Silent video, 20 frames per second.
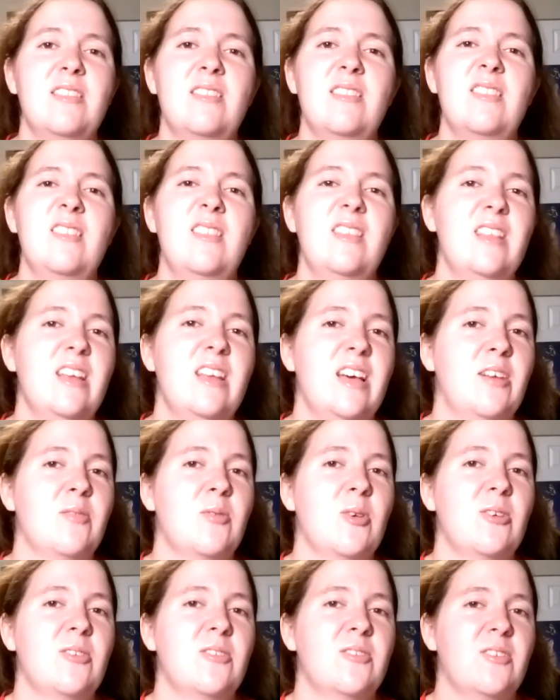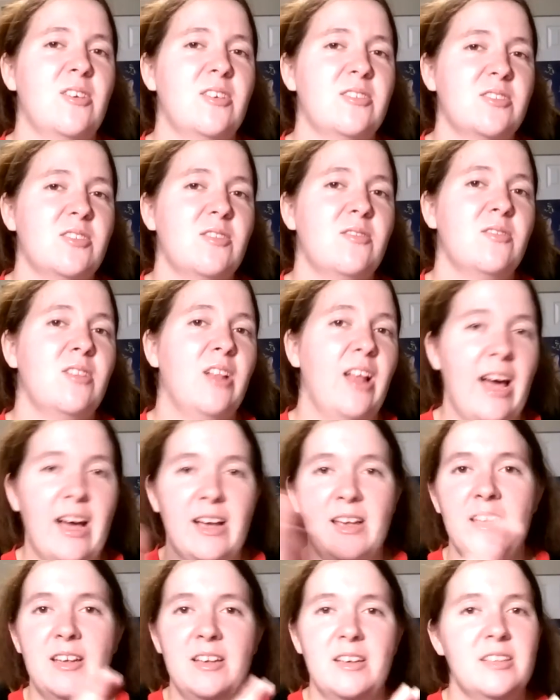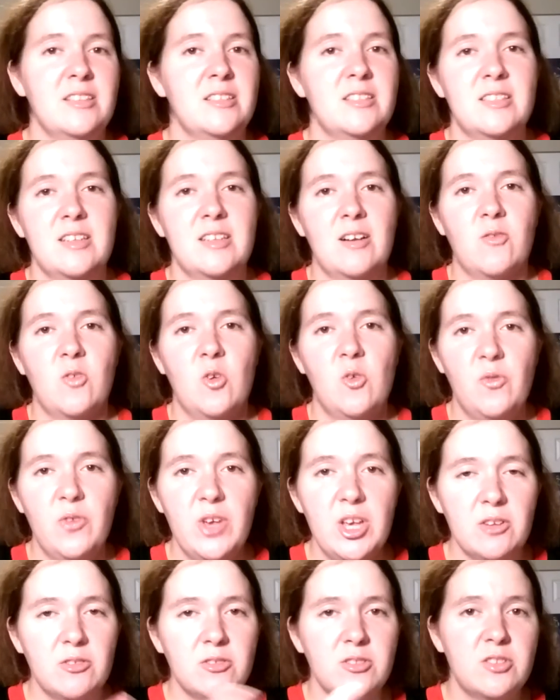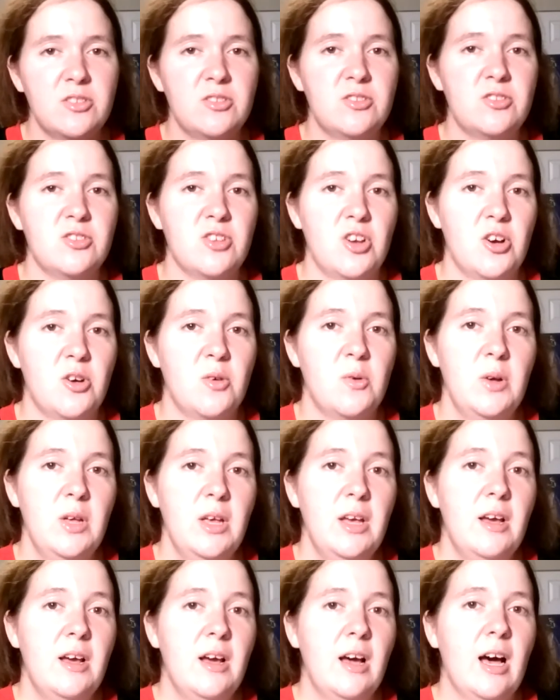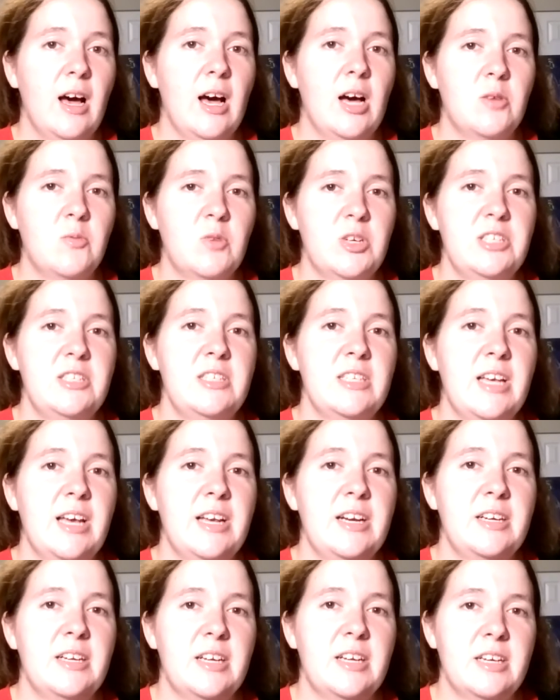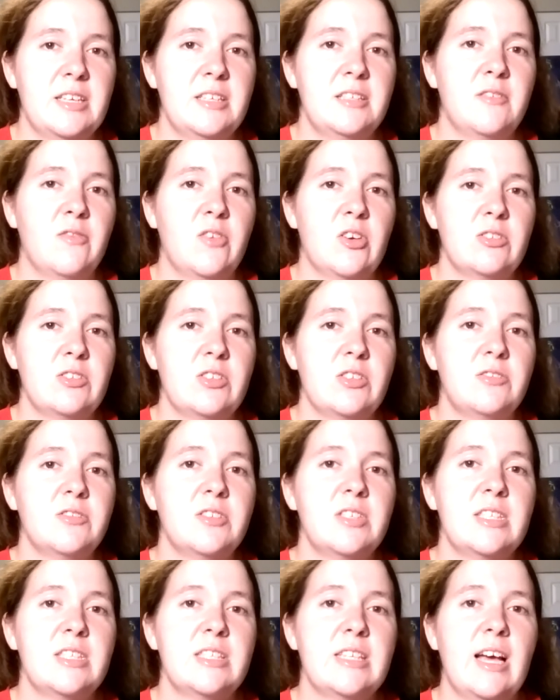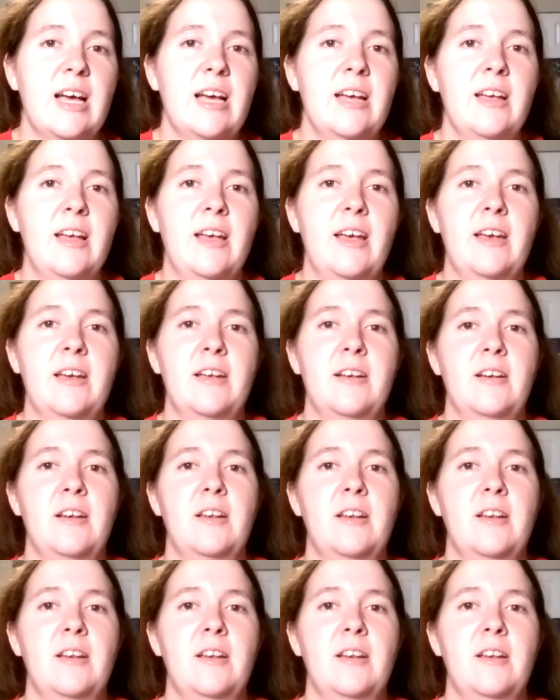They were also lacking in several fields, so I wanted to get a nice versatile set, and